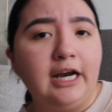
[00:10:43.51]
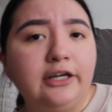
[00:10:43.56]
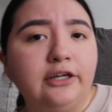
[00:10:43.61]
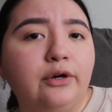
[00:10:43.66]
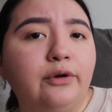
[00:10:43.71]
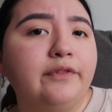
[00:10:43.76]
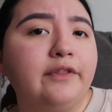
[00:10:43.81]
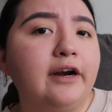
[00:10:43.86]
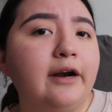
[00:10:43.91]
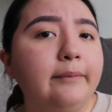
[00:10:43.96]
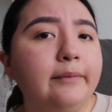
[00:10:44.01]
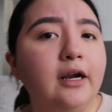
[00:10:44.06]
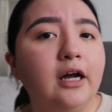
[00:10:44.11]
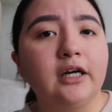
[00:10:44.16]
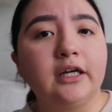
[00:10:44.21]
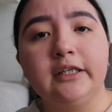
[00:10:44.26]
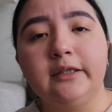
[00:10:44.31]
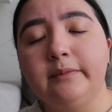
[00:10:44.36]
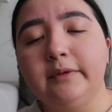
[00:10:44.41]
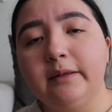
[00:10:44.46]
I know that I'm
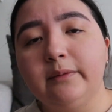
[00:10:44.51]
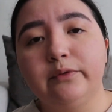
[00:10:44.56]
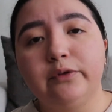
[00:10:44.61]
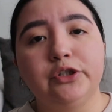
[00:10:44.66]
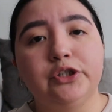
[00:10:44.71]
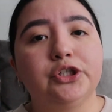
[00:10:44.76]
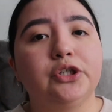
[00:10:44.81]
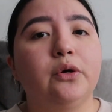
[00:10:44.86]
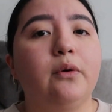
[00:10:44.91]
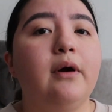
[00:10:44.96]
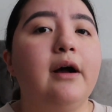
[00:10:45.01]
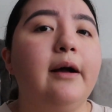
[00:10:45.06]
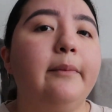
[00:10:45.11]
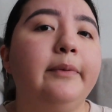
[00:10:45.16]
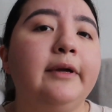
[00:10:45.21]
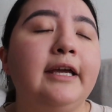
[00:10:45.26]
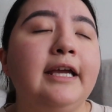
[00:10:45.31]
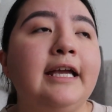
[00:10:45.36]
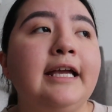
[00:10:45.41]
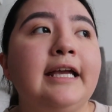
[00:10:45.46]
not gonna be able to show
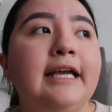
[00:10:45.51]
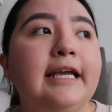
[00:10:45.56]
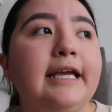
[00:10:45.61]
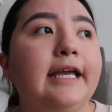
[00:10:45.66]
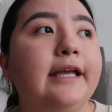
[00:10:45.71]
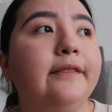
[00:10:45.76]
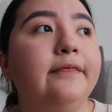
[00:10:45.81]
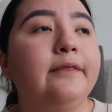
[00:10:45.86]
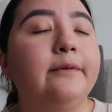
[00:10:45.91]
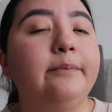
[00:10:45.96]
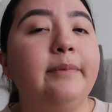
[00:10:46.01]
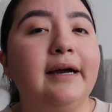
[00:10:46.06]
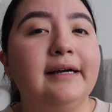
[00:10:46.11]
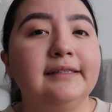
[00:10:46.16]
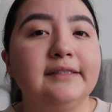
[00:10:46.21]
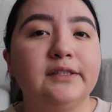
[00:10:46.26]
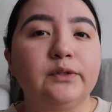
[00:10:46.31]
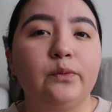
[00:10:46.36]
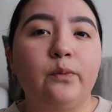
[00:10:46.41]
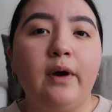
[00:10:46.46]
up in the
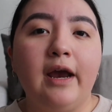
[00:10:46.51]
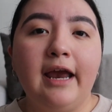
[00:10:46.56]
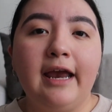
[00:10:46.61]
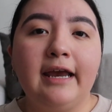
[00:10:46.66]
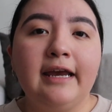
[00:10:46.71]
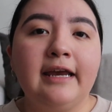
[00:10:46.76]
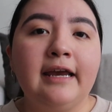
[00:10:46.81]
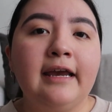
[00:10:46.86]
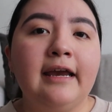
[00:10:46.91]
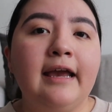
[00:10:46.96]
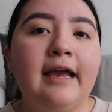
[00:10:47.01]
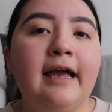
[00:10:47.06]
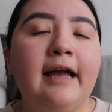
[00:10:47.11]
best way.